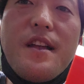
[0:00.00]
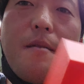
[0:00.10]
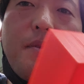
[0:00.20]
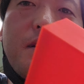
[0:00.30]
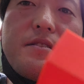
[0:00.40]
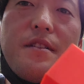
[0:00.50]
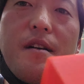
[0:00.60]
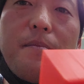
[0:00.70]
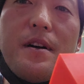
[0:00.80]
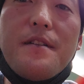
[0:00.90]
snap-on,
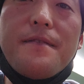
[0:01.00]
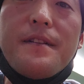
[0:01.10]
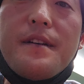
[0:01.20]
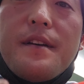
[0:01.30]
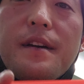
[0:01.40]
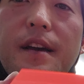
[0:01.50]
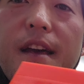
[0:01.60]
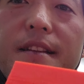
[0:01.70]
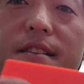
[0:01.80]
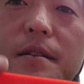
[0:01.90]
snap-off,
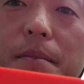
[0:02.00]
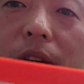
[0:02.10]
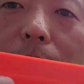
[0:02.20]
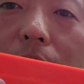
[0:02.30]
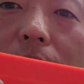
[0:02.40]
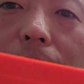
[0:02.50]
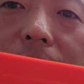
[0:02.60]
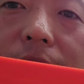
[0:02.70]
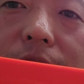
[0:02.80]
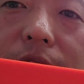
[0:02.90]
and it's going to be a
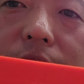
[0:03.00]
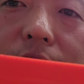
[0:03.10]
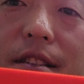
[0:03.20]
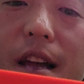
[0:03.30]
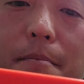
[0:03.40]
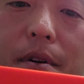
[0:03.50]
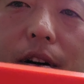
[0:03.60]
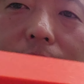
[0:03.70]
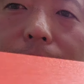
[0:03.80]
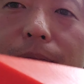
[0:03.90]
perfect
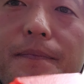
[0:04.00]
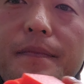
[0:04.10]
snap-on